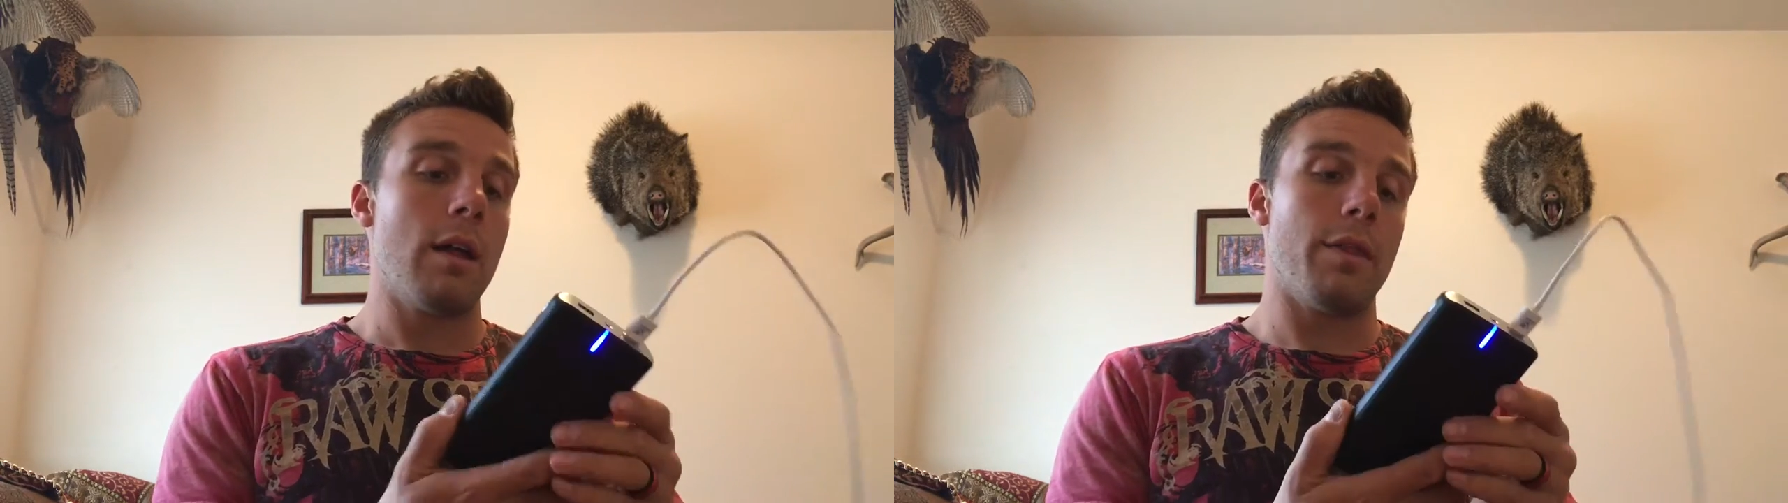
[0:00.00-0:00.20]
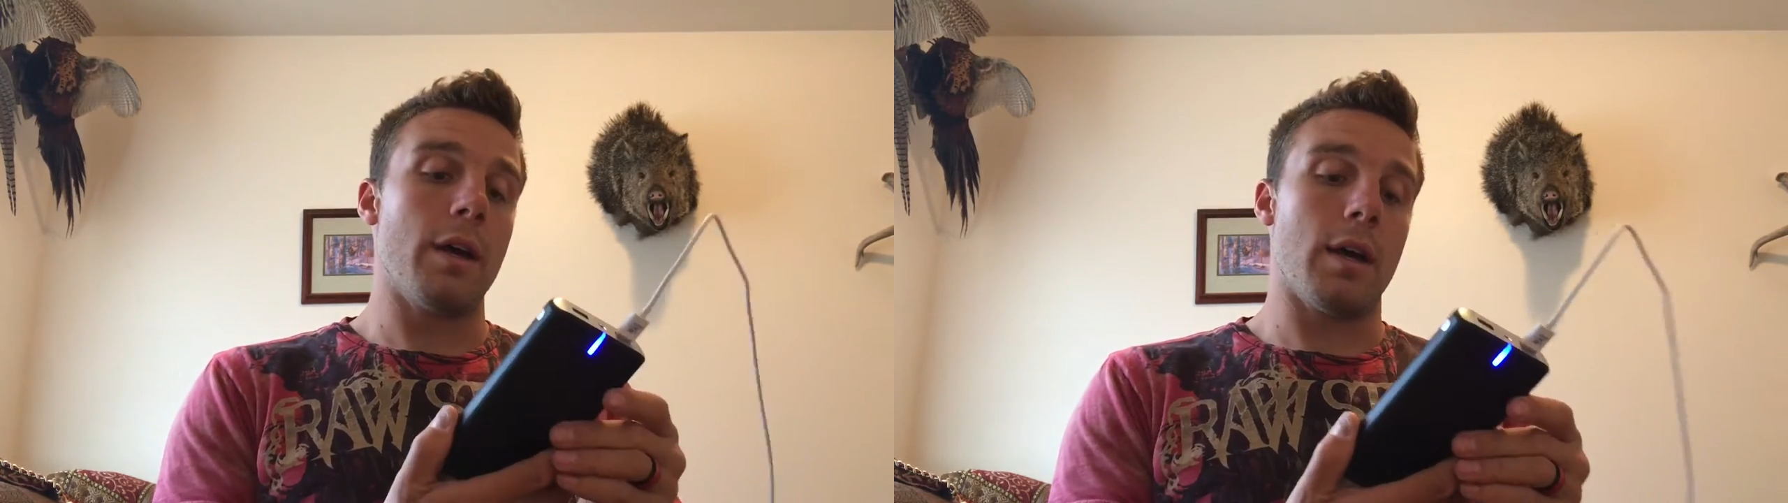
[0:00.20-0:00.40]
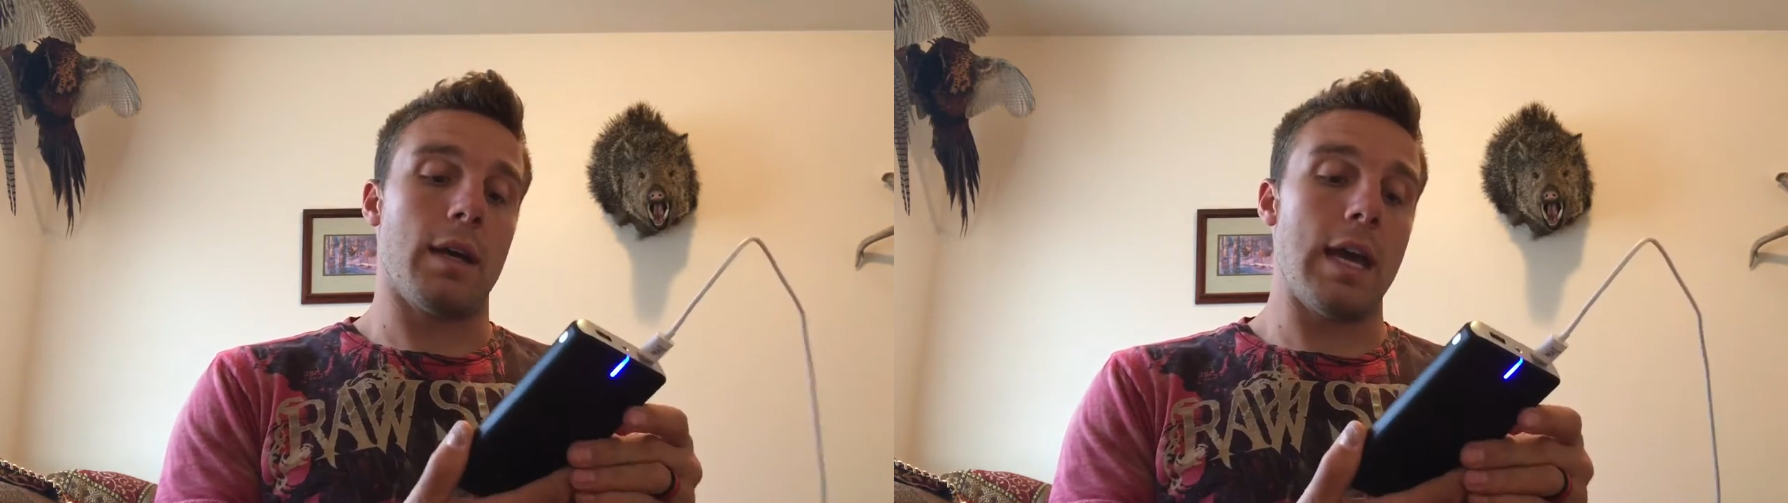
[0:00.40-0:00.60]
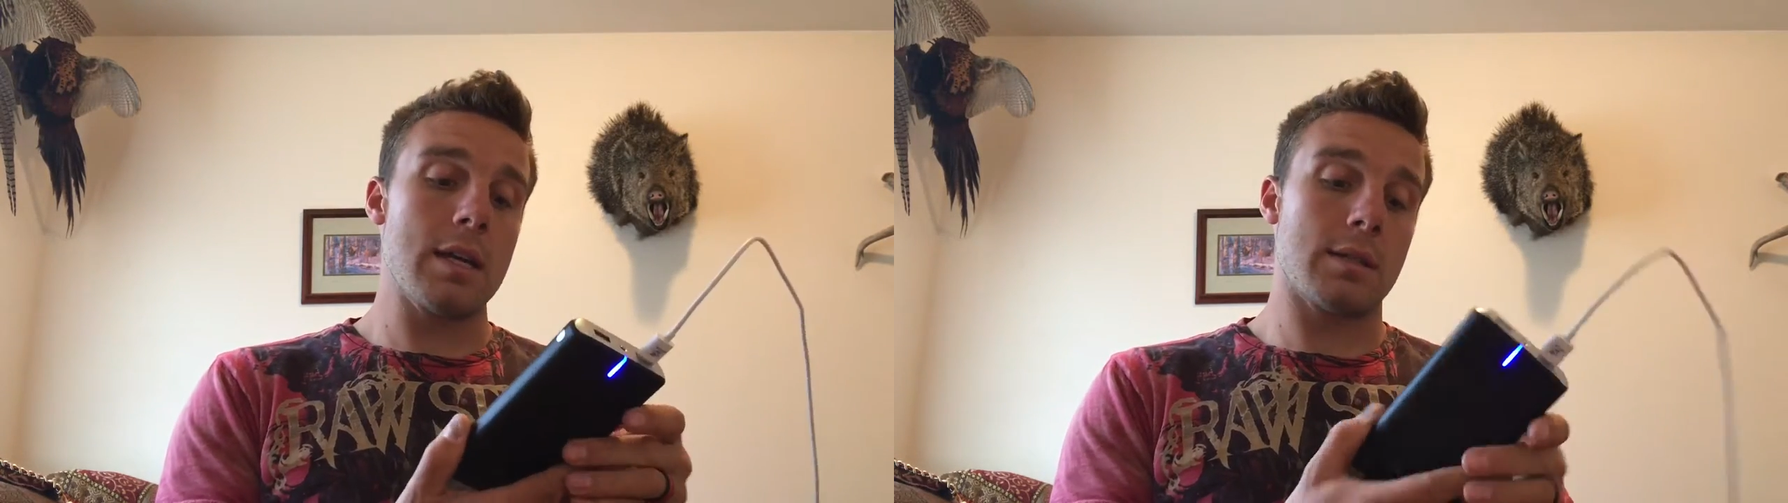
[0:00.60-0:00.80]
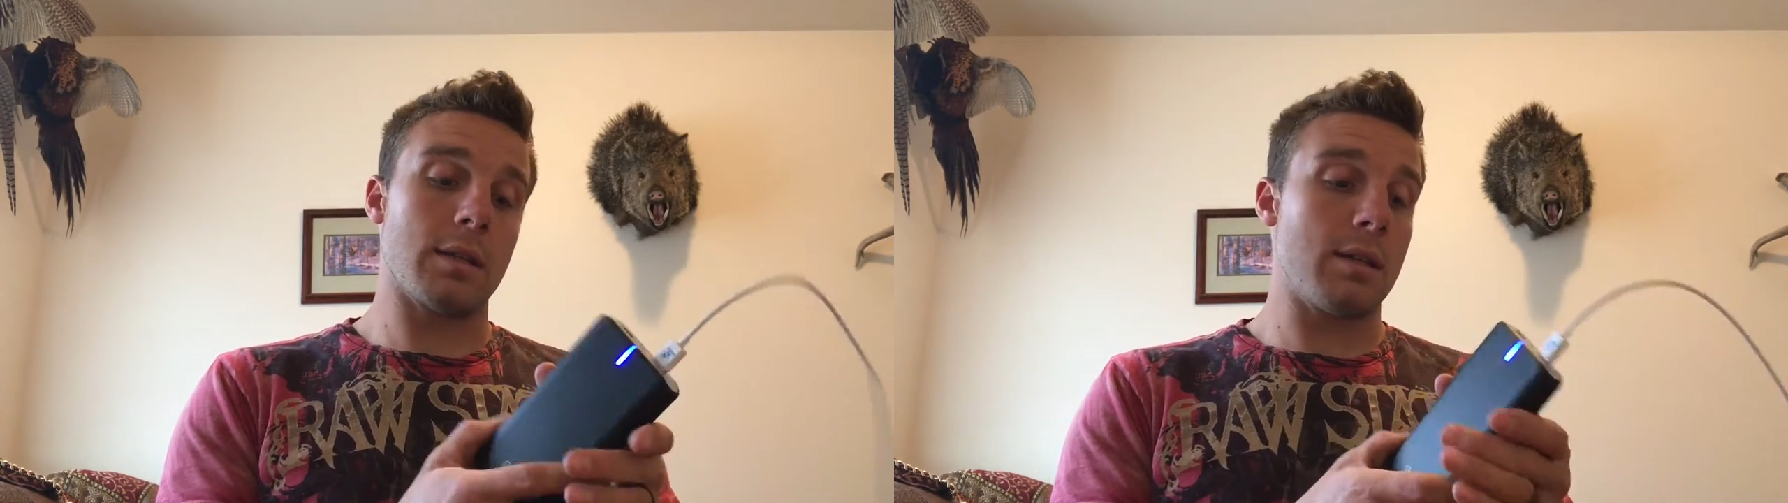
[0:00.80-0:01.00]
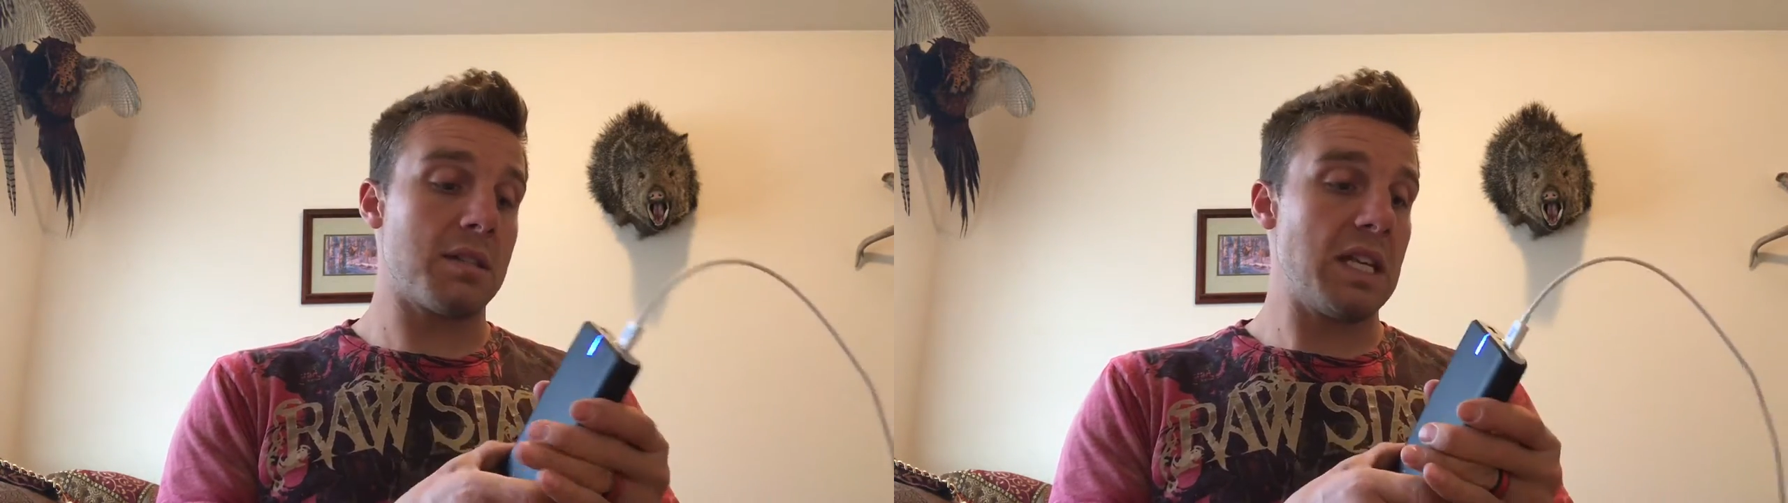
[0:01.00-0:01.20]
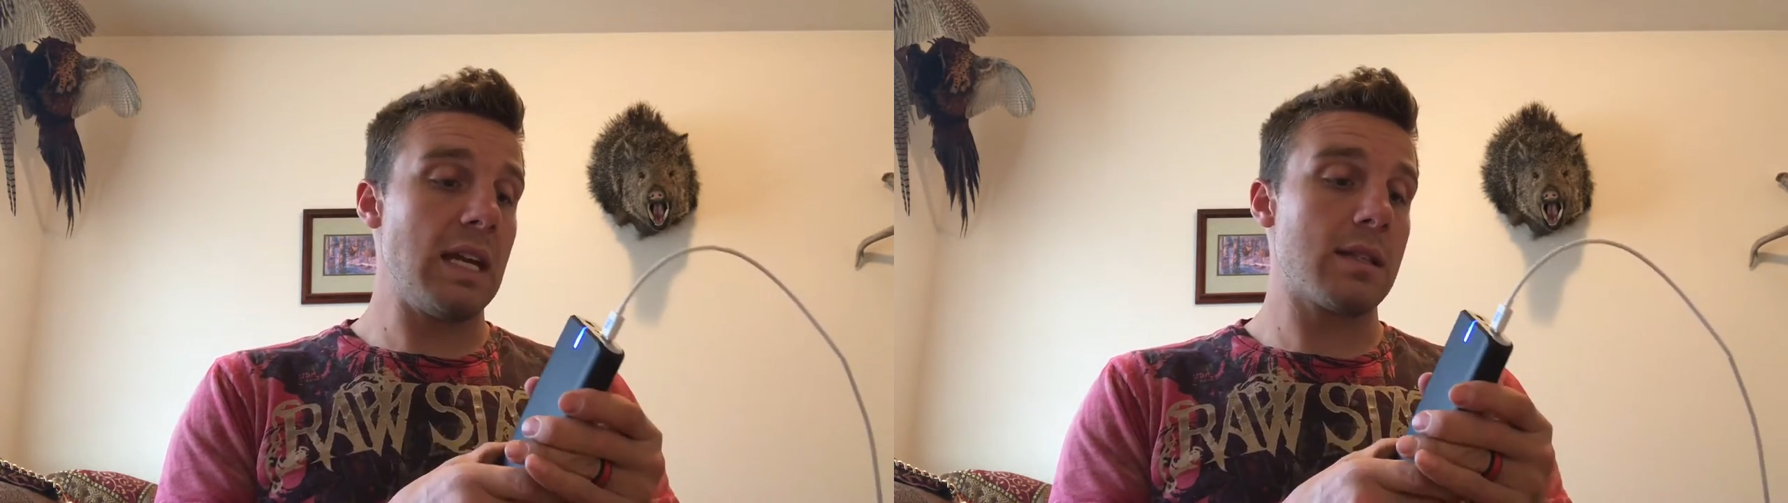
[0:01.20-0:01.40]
The case on this thing,